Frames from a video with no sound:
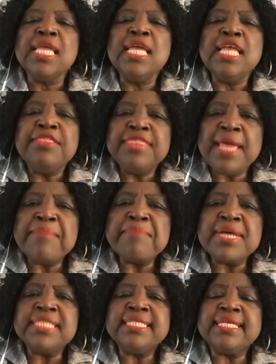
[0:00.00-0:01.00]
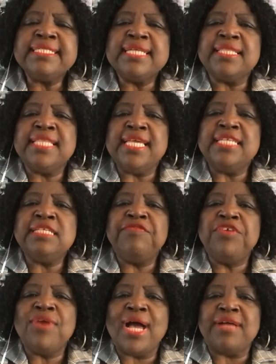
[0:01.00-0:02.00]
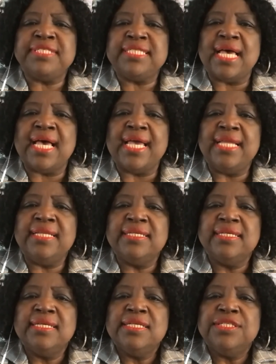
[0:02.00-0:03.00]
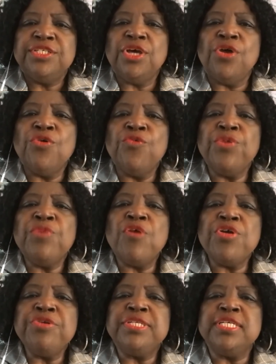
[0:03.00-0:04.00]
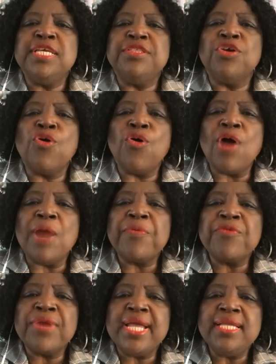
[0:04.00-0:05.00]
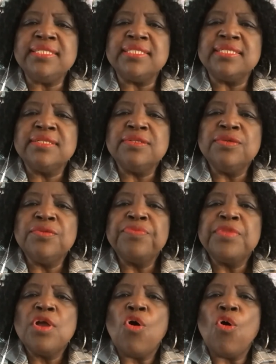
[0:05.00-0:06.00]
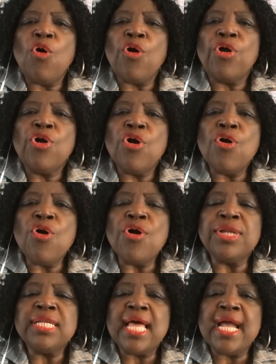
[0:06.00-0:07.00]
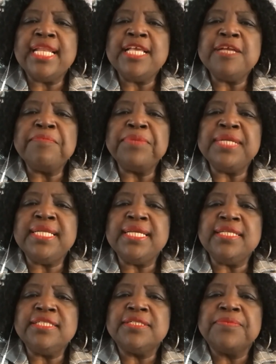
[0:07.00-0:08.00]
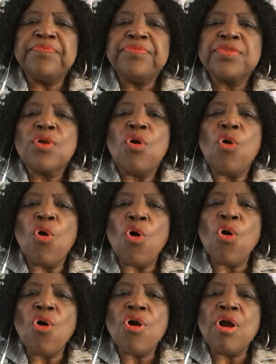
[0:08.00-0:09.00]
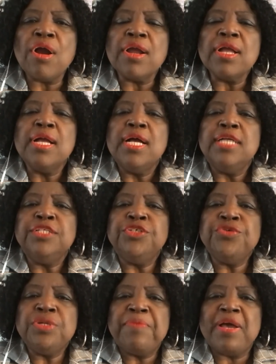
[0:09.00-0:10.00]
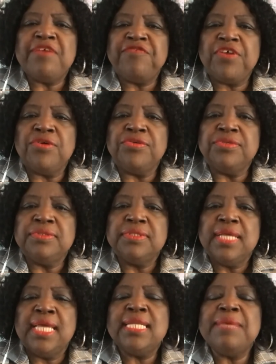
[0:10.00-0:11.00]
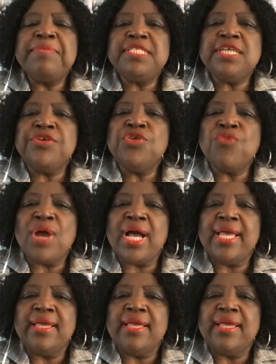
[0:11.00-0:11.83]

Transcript: They must conduct the interview outside. So we want you to either cooperate or go online and complete it, or do it by phone. And let me tell you why.